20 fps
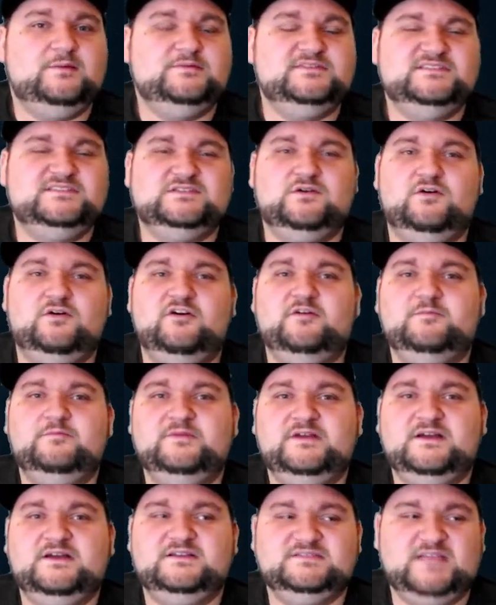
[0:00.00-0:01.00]
score,
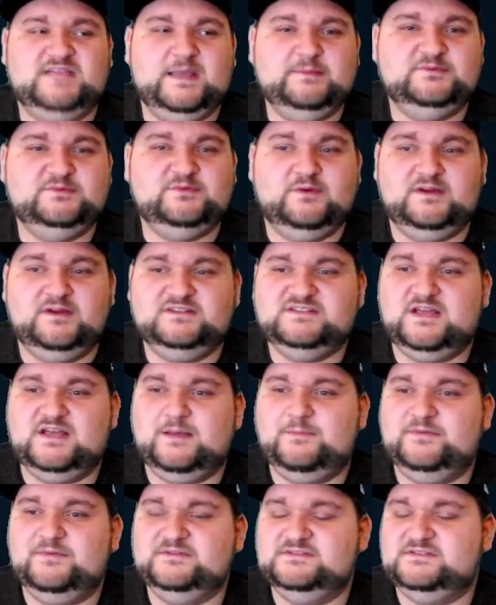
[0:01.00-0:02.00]
because Games Workshop
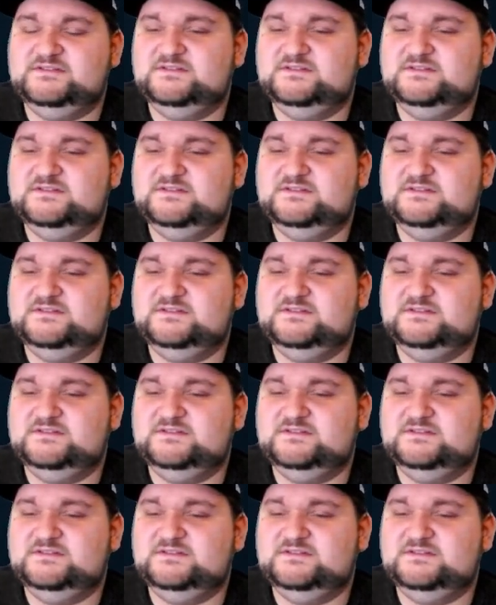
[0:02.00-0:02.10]
has